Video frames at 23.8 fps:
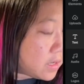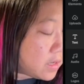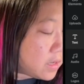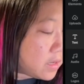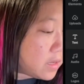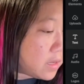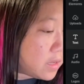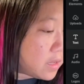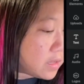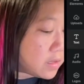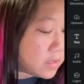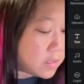
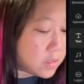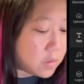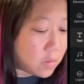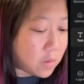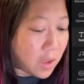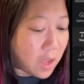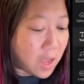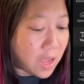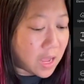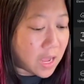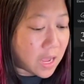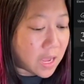So
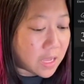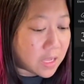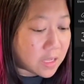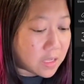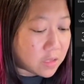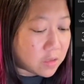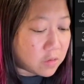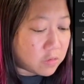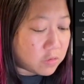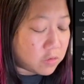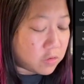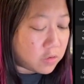I
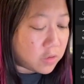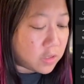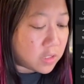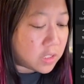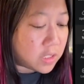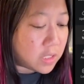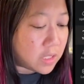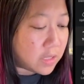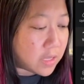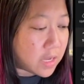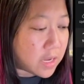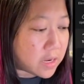usually say,
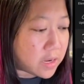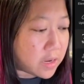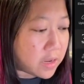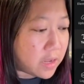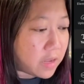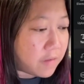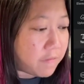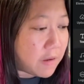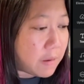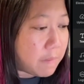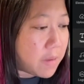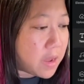if
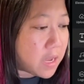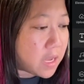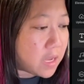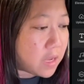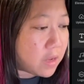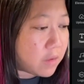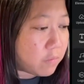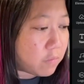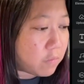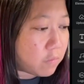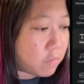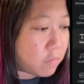I'm making
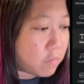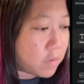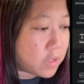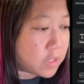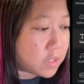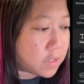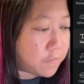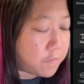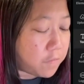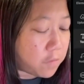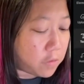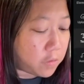ones
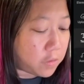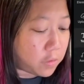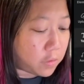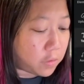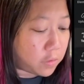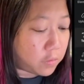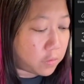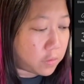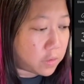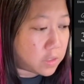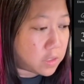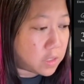for the
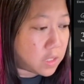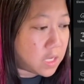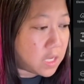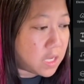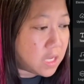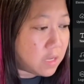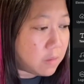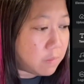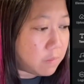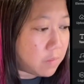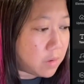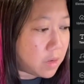
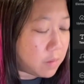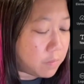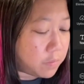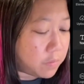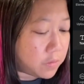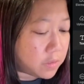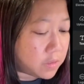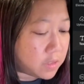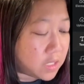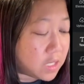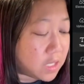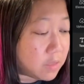team, I'll put
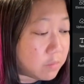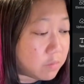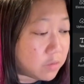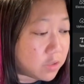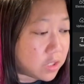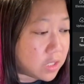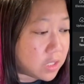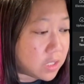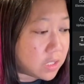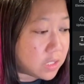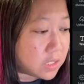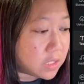Team
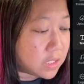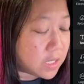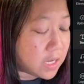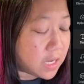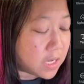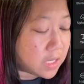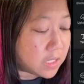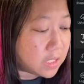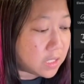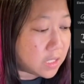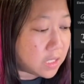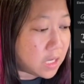Chic and
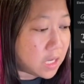Sassy.